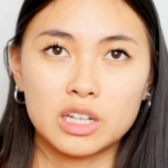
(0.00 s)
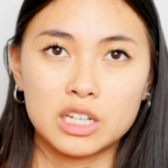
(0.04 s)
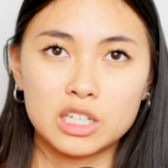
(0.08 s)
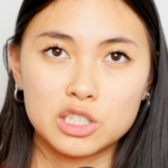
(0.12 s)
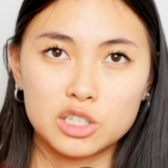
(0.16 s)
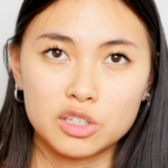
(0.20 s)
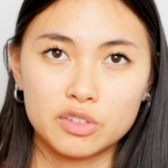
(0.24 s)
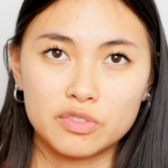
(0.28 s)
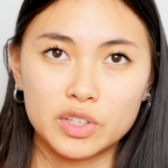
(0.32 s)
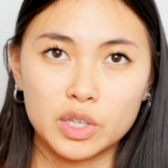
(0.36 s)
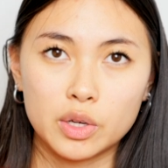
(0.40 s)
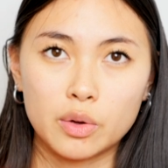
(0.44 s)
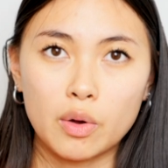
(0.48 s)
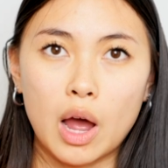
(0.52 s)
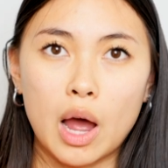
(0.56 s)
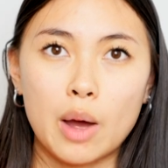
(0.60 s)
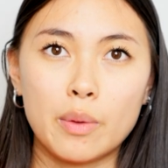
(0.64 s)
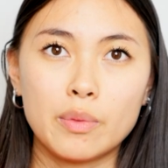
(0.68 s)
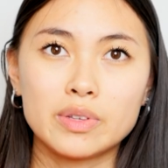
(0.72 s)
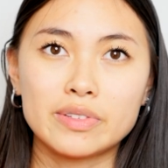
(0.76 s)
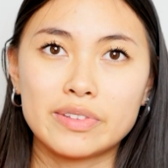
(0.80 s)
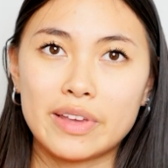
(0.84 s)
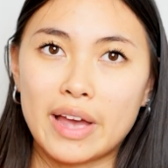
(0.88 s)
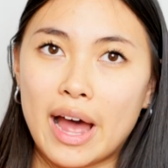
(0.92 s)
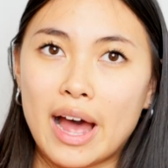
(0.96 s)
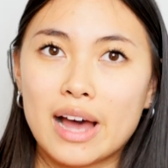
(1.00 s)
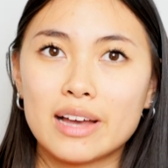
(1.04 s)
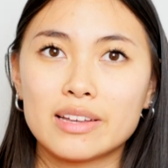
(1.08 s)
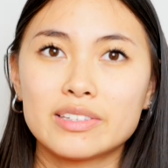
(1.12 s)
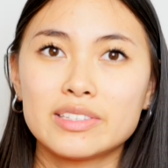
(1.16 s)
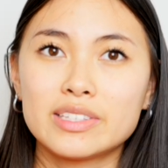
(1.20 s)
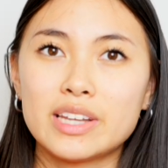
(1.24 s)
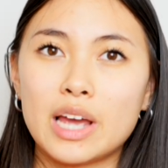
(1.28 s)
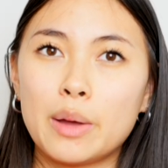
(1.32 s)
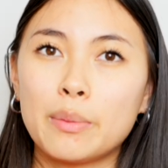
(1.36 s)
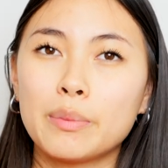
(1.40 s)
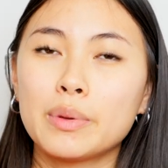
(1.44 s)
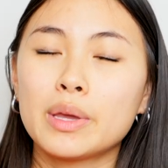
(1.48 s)
interview, I was
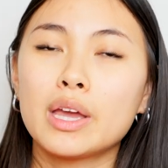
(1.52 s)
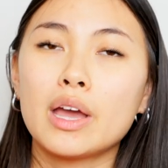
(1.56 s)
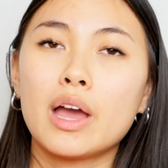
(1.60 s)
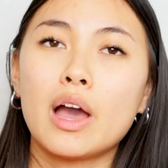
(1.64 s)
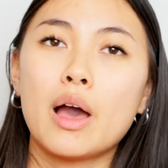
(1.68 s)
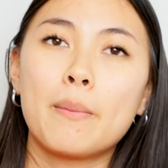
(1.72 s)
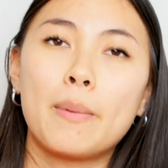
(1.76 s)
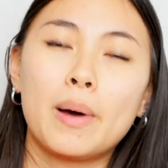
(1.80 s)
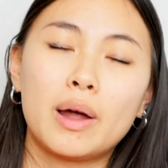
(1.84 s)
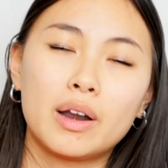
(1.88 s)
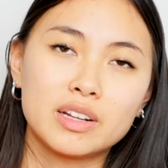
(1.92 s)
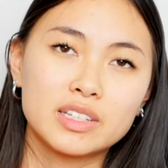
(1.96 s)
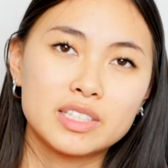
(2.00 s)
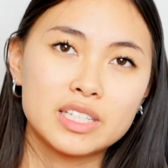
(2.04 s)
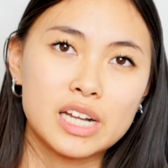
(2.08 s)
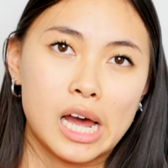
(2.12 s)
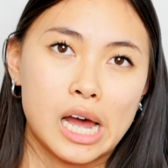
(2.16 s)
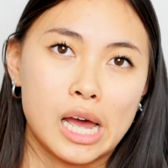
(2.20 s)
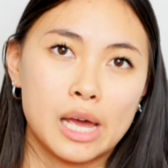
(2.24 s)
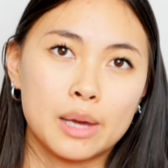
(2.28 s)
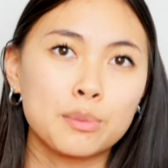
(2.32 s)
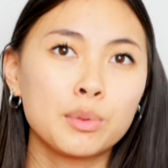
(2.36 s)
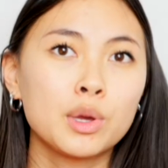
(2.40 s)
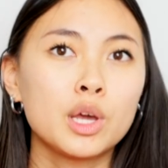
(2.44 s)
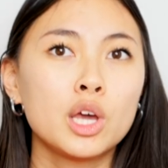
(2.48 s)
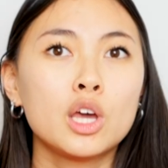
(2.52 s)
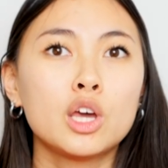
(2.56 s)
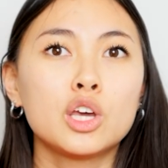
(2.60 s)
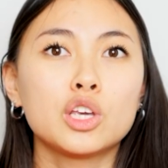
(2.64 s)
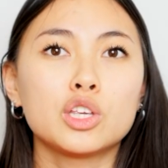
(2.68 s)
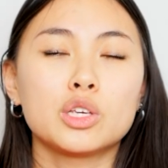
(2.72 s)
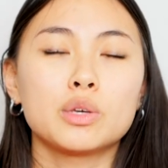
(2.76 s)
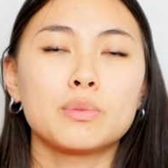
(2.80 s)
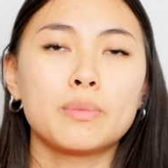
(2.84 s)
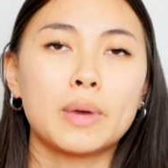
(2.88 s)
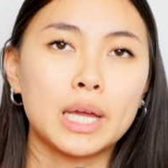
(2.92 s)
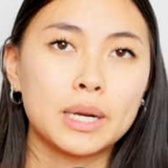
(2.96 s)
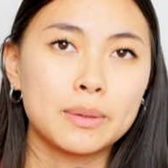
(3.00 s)
asked, tell me about a time
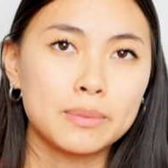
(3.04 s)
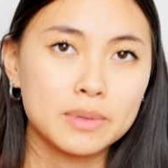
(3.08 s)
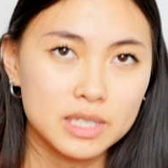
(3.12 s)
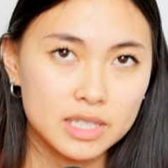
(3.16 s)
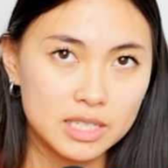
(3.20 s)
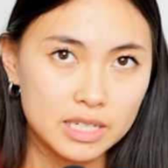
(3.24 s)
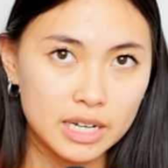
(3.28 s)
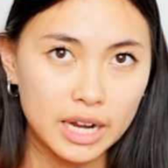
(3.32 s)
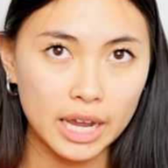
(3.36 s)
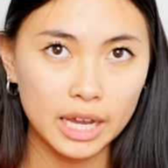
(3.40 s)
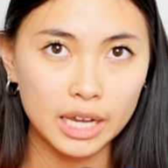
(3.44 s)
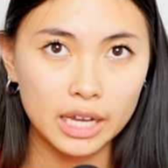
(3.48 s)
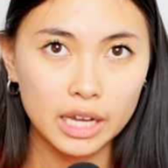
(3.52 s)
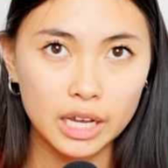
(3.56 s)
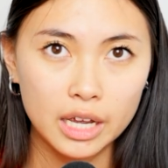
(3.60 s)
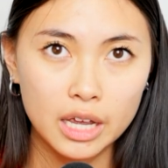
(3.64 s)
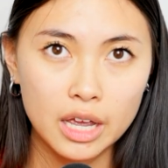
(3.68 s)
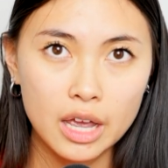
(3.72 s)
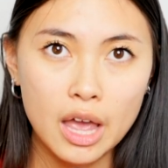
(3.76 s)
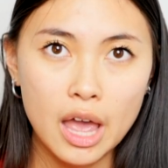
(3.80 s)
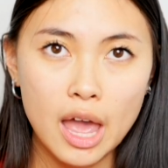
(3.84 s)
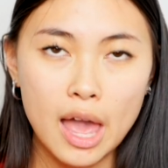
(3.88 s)
you made a mistake.